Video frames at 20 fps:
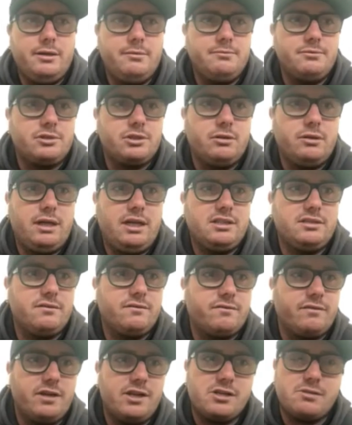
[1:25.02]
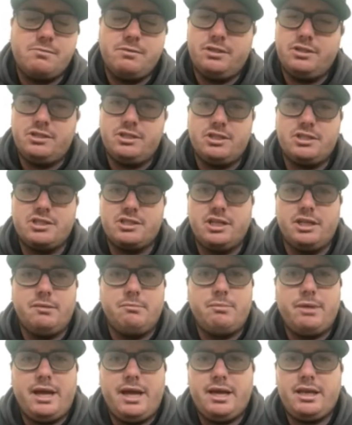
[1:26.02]
So as a freshman, just
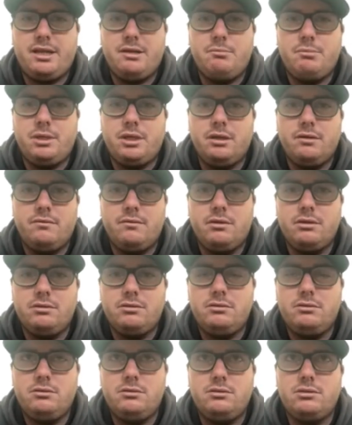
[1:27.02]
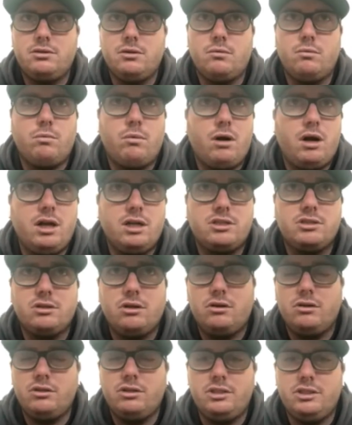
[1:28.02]
sitting back and be able to watch
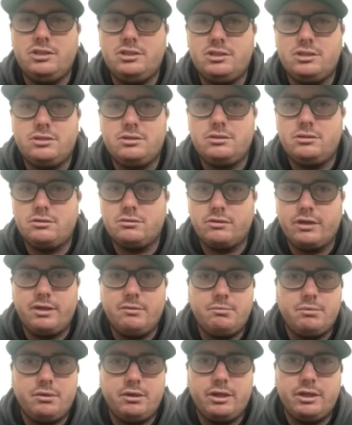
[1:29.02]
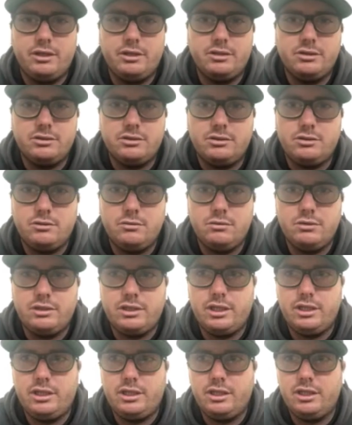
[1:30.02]
all these great players do what
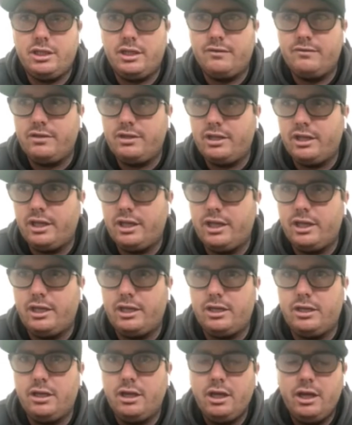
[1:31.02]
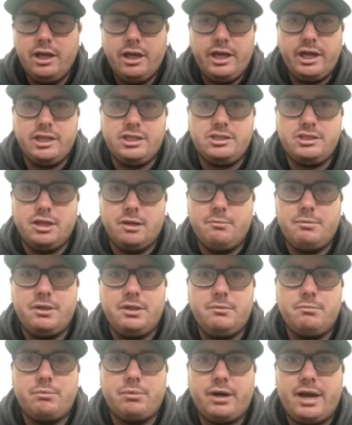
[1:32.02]
they did every day and jump in
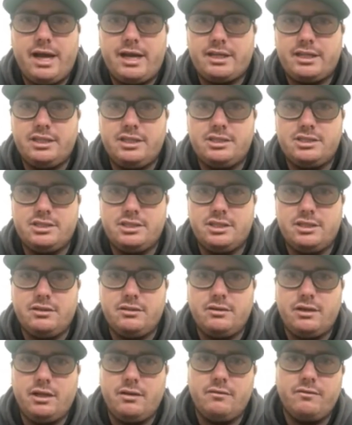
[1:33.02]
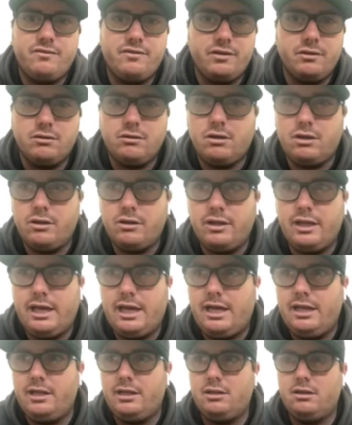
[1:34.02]
and practice and feel all
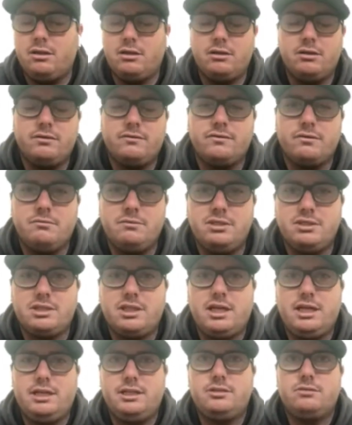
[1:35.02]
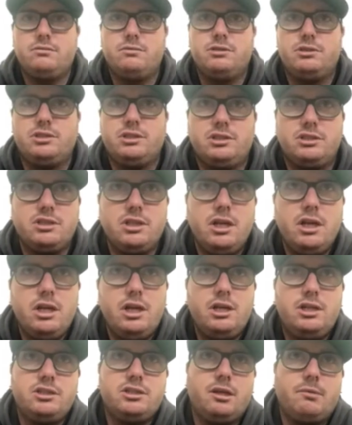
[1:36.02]
that and learn from these guys was just
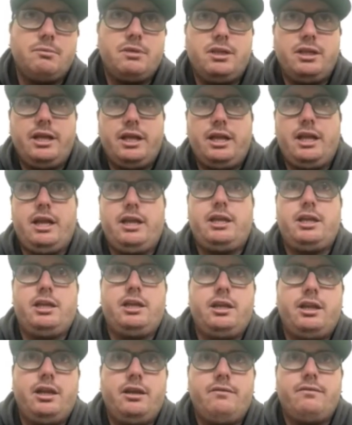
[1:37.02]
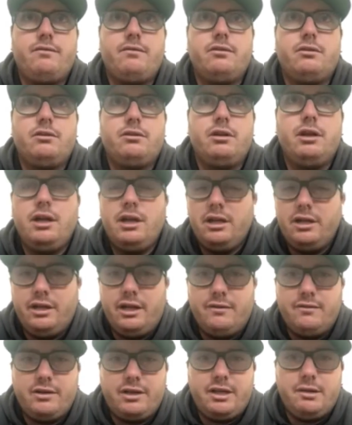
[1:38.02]
something that I can
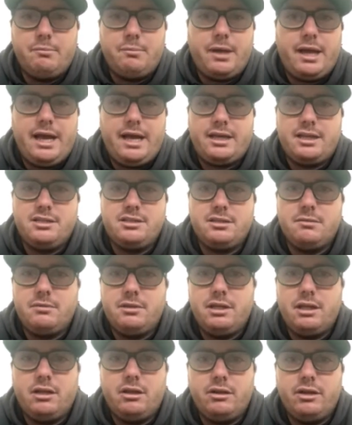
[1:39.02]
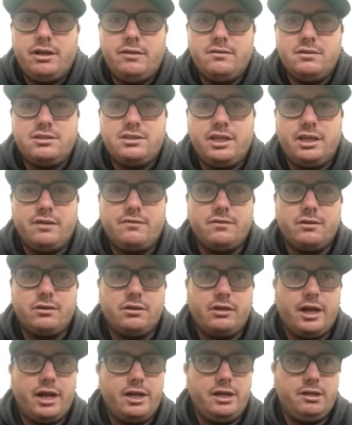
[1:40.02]
never get back, and something that I'll never take for
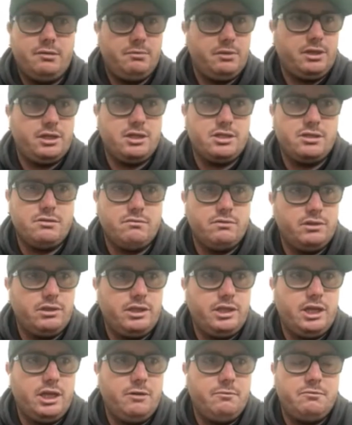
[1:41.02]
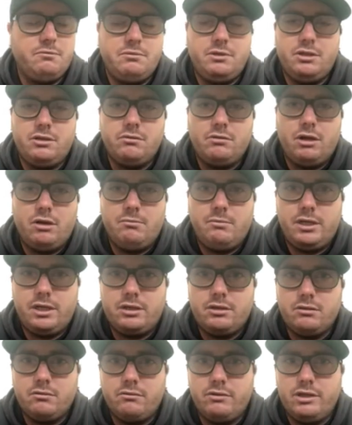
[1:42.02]
granted, because it really helped me throughout my
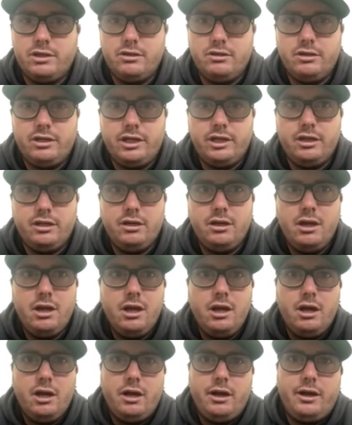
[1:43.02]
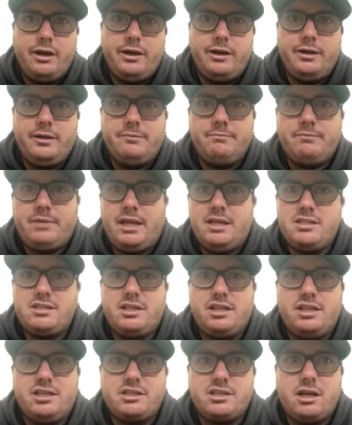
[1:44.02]
career there as
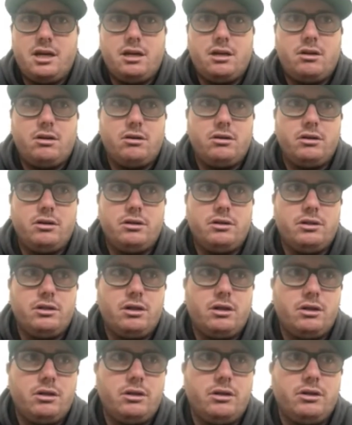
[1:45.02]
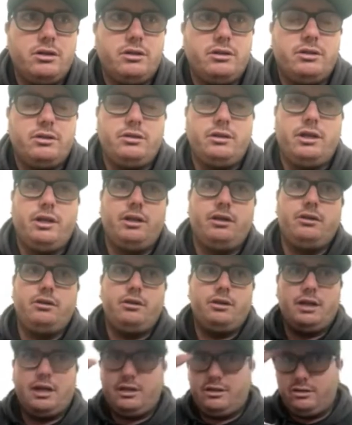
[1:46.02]
things got harder and harder, and
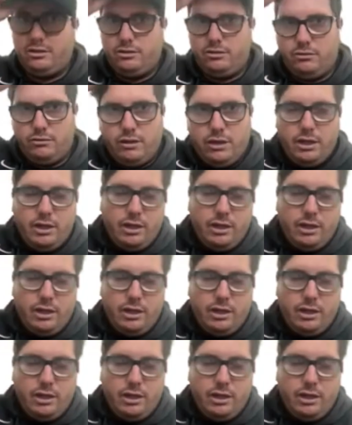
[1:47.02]
you had to